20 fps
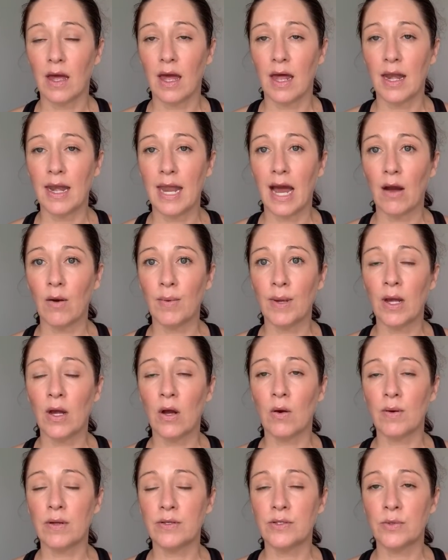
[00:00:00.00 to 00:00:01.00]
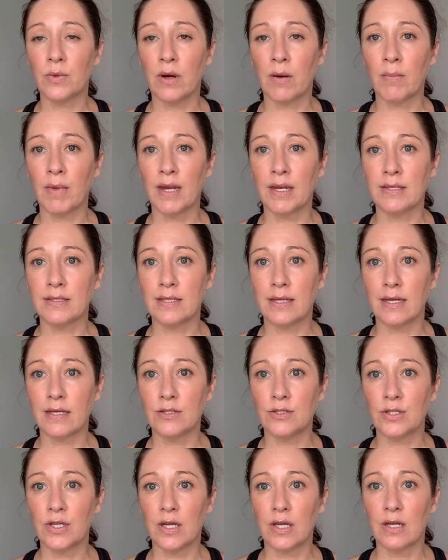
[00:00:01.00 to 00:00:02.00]
And now we go into our
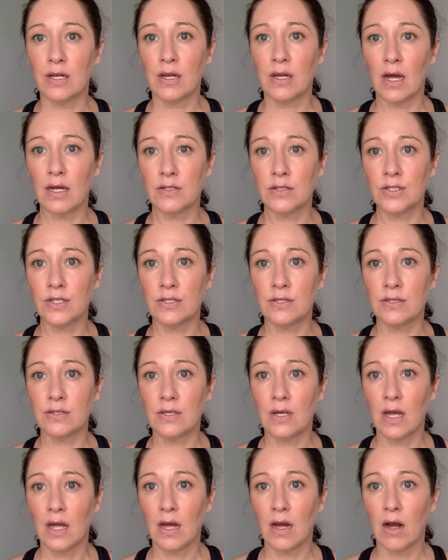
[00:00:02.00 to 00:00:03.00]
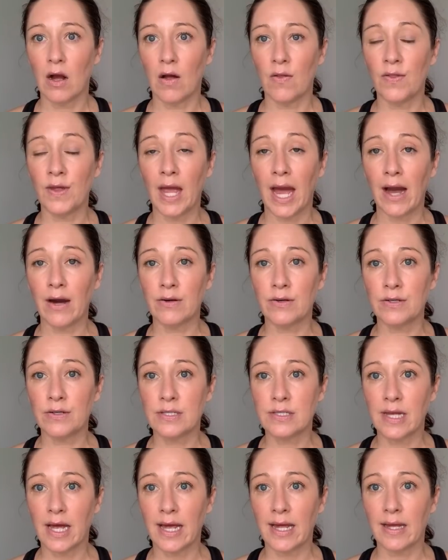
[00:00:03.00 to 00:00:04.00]
meditation, not just the outer
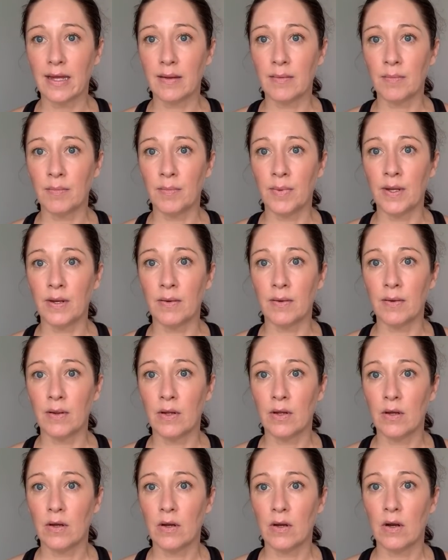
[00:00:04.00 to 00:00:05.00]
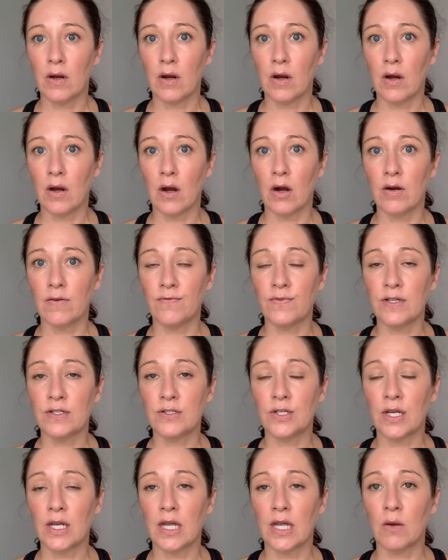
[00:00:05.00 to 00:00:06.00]
sight, but our
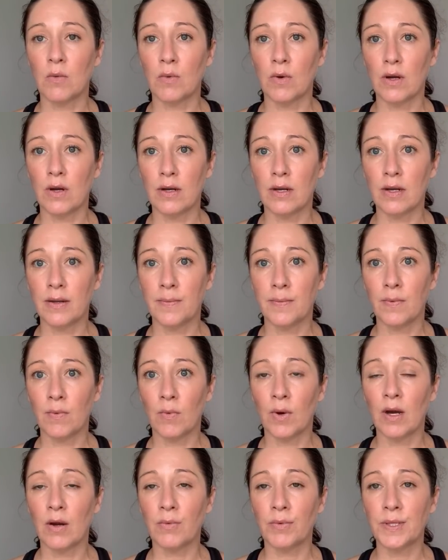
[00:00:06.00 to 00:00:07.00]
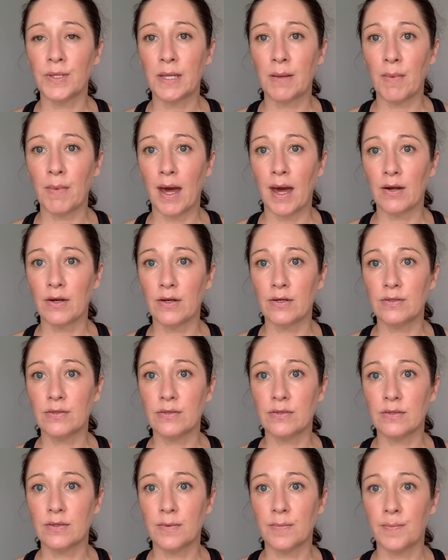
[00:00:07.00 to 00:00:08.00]
vision inward, where it really
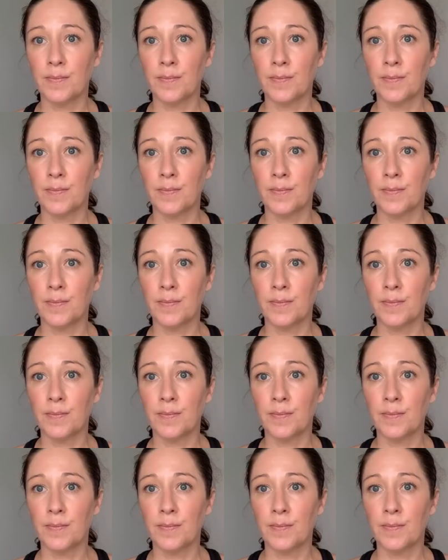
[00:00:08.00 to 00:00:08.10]
matters.